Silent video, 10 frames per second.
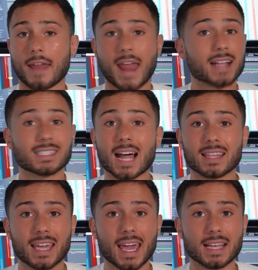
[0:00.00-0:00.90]
And that's not
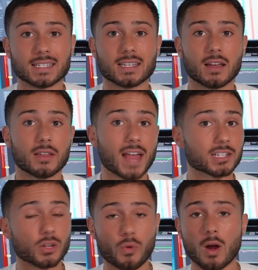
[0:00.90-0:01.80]
the case.
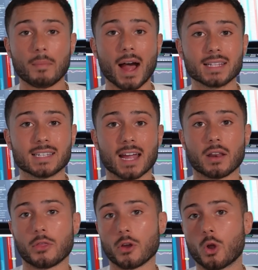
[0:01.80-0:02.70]
That's the wrong
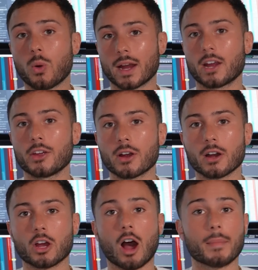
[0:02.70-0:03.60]
mindset. The quicker you're gonna
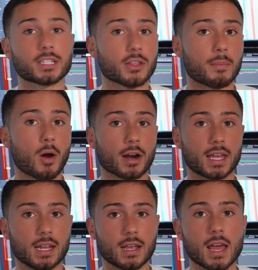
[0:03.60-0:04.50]
come into the
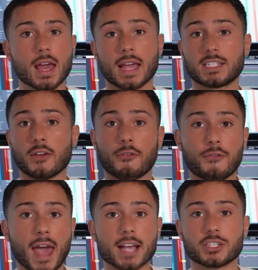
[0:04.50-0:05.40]
market, is the
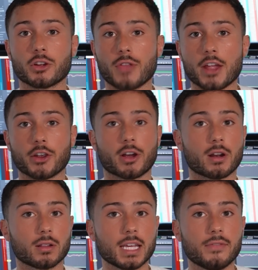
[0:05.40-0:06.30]
faster that you're gonna
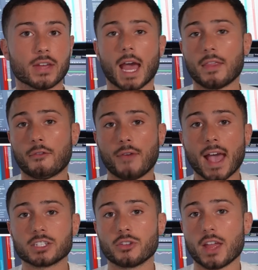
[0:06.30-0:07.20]
leave it. And the
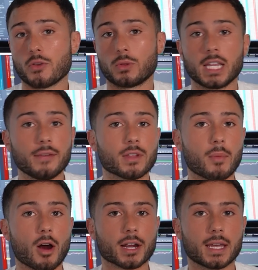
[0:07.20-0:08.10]
faster that you leave the
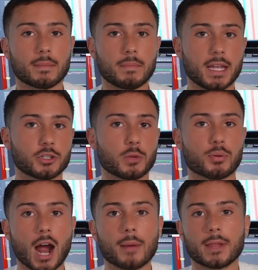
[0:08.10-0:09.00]
market means you
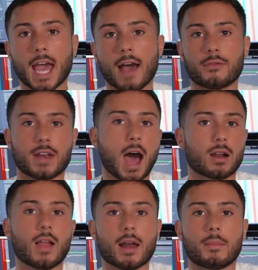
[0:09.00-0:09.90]
probably have not
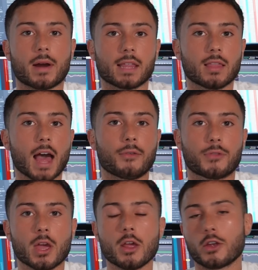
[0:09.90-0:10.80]
a lot of money
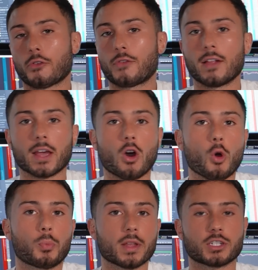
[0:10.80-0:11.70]
left, you're feeling
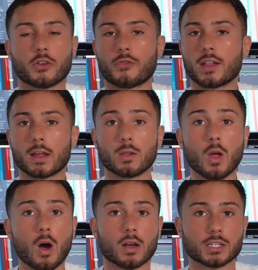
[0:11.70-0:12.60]
hopeless, you're feeling
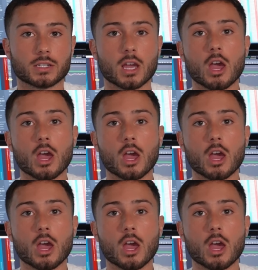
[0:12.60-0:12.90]
lost.